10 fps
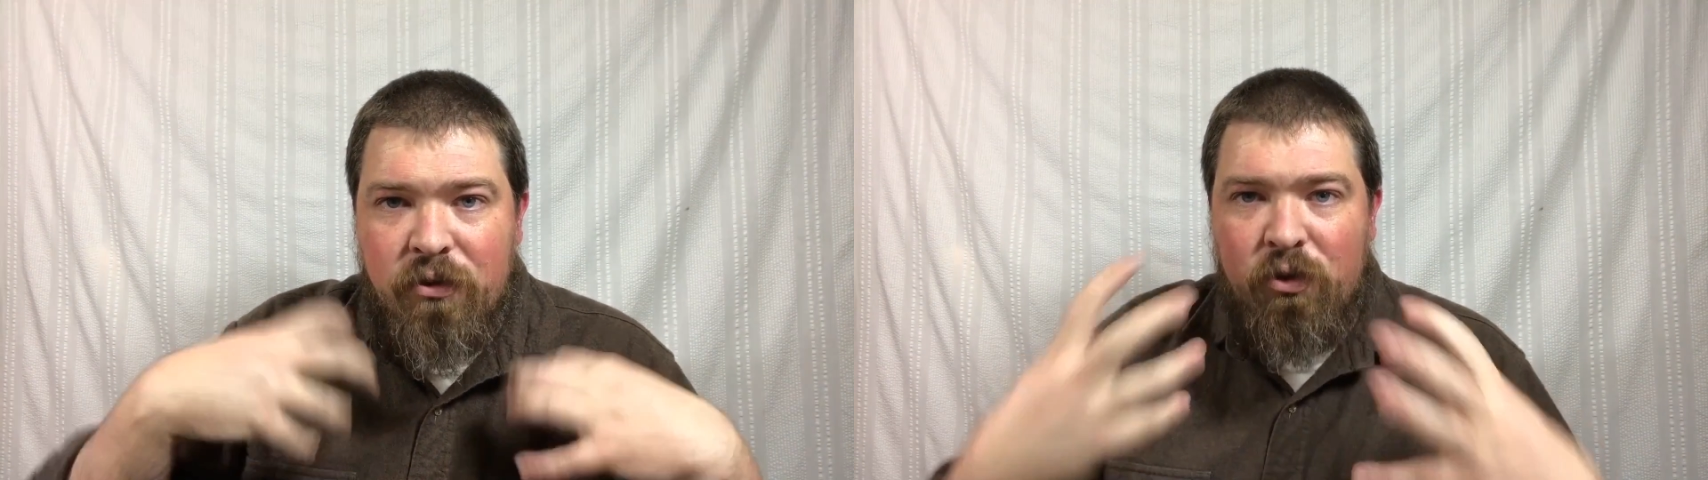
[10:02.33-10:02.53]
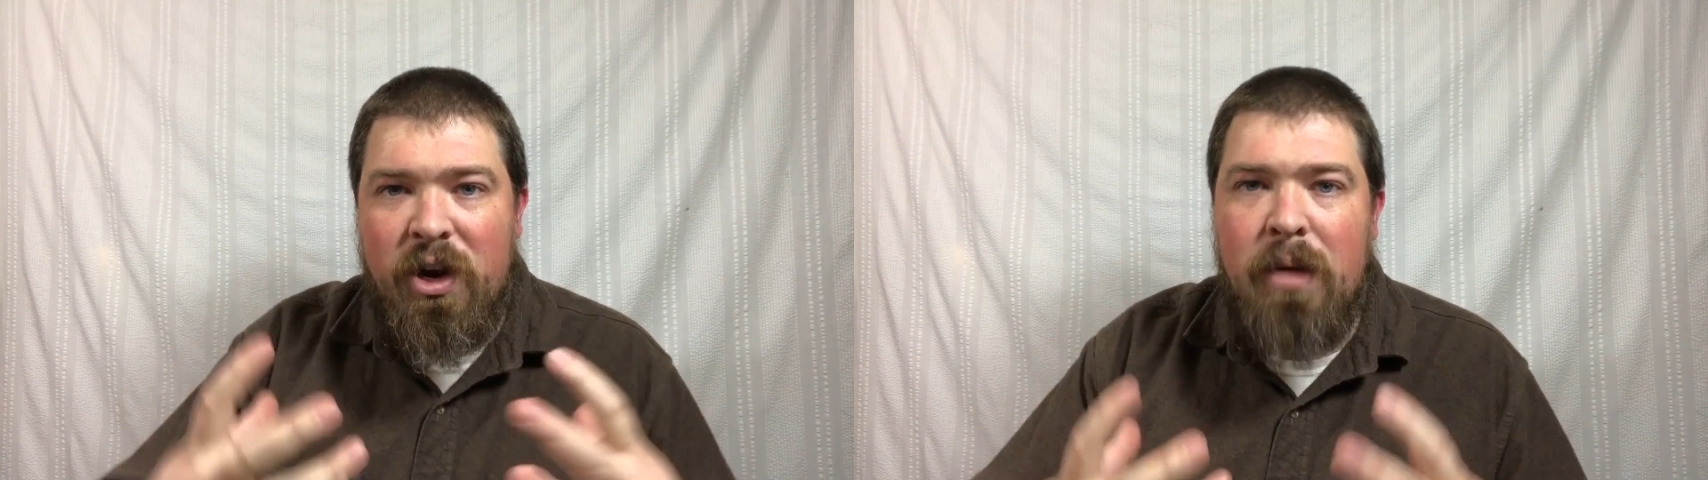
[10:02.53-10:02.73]
of
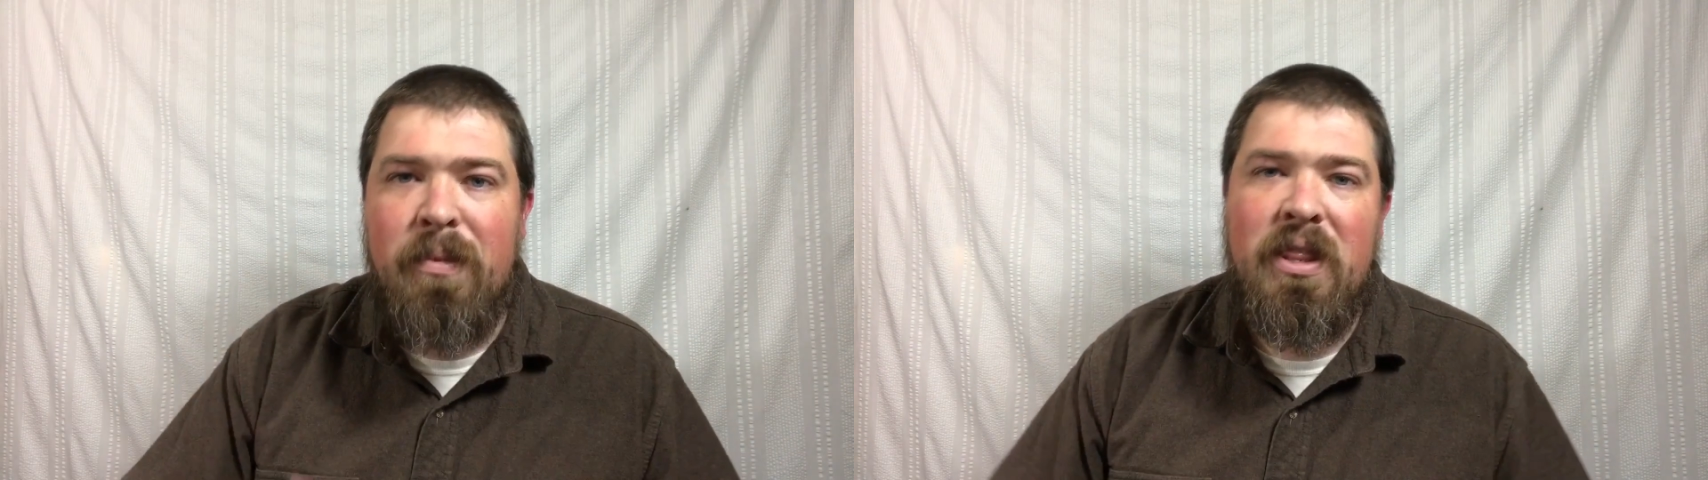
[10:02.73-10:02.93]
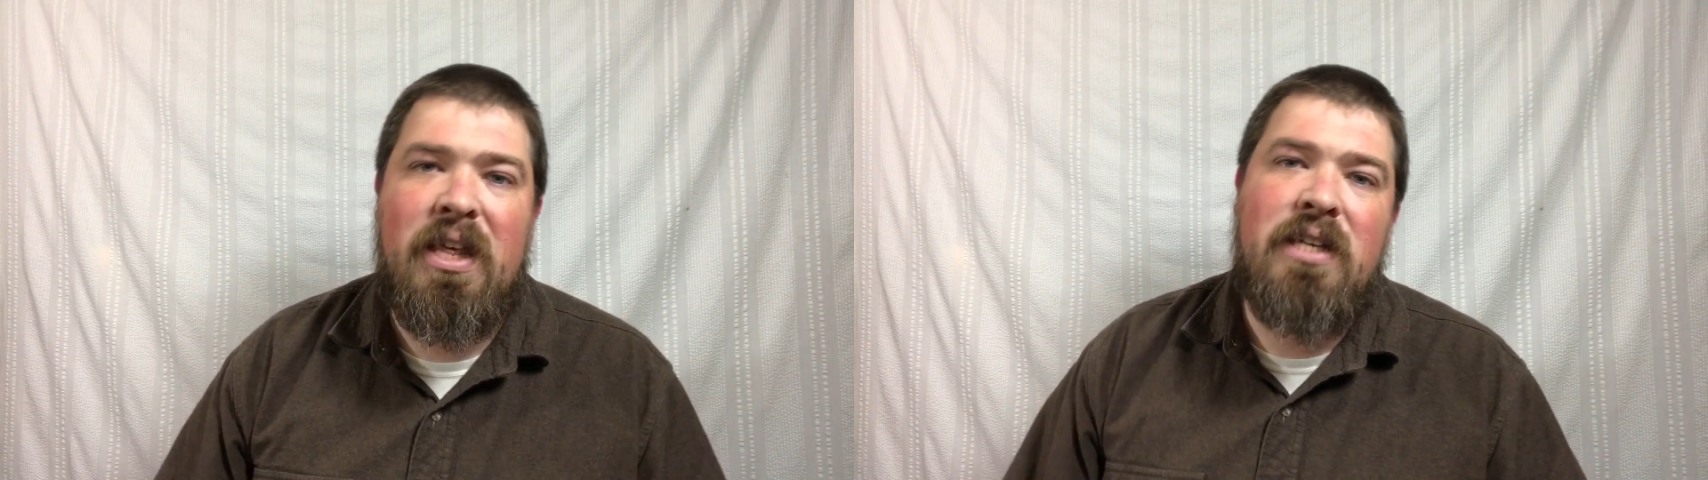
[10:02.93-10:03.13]

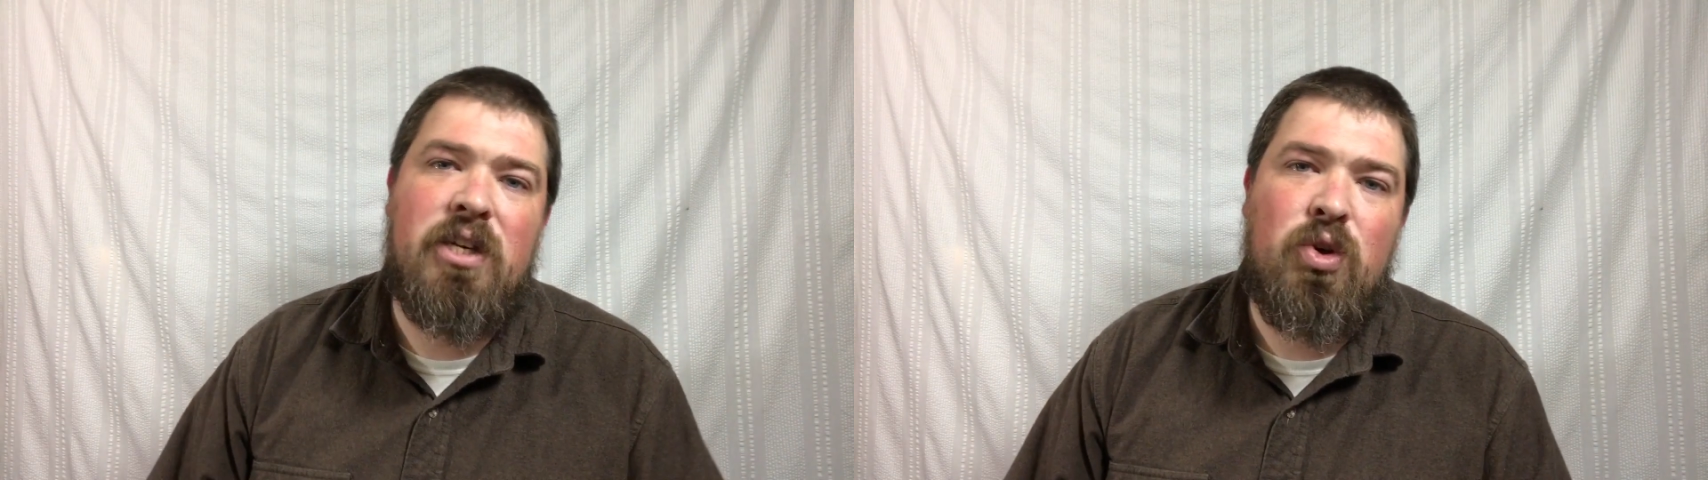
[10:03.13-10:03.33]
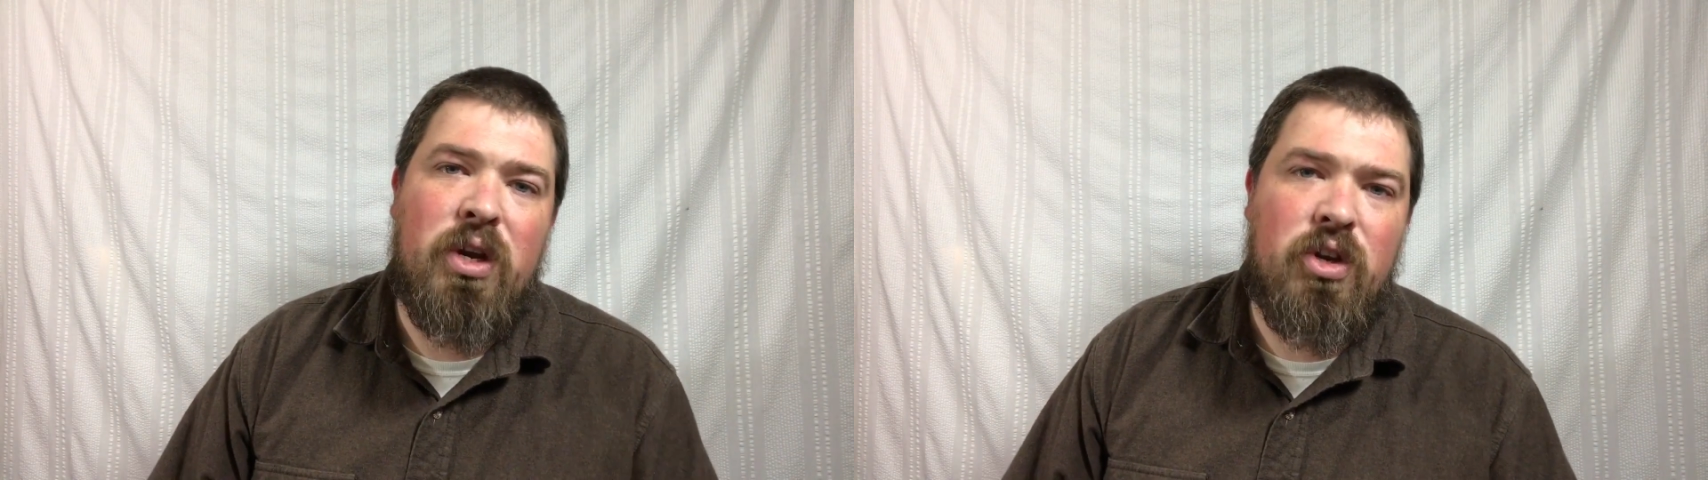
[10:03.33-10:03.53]
freedom and things
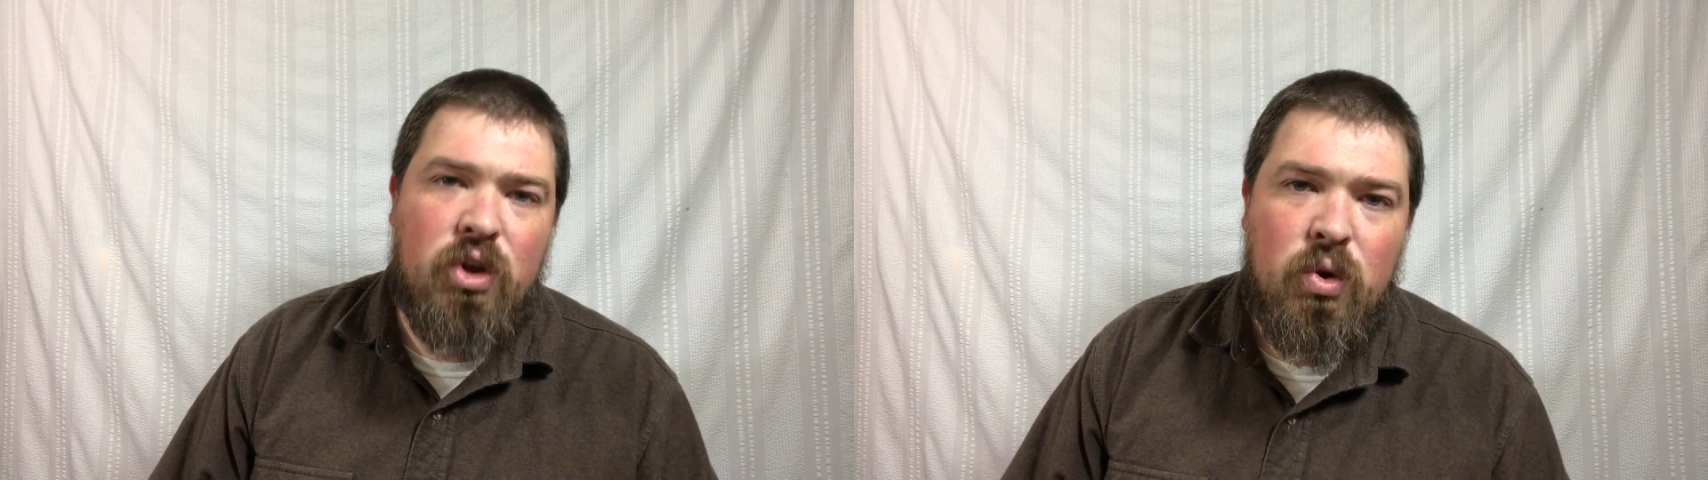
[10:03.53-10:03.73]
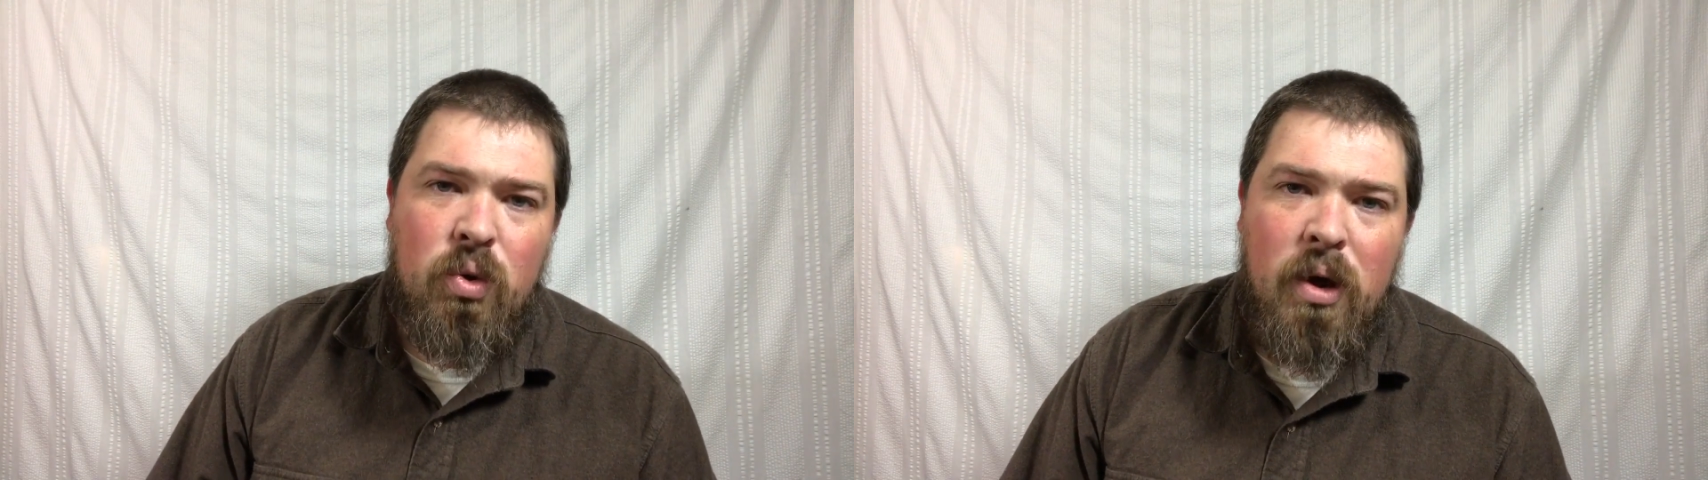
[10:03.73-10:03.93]
that you can
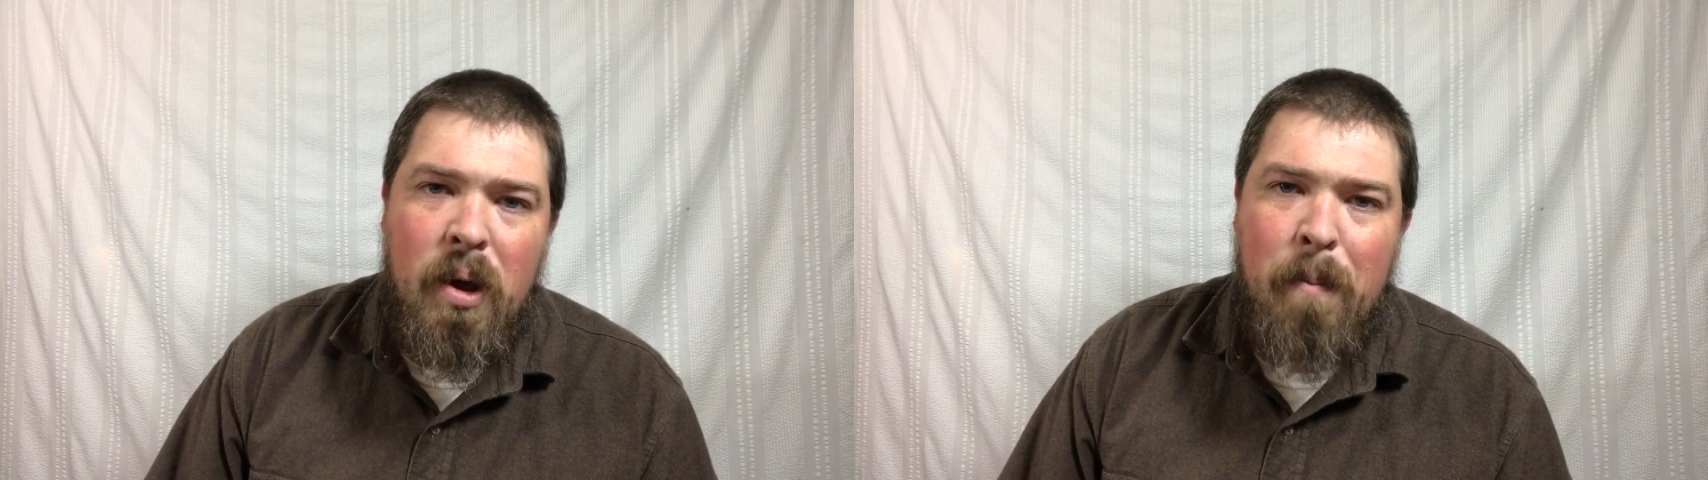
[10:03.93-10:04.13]
do,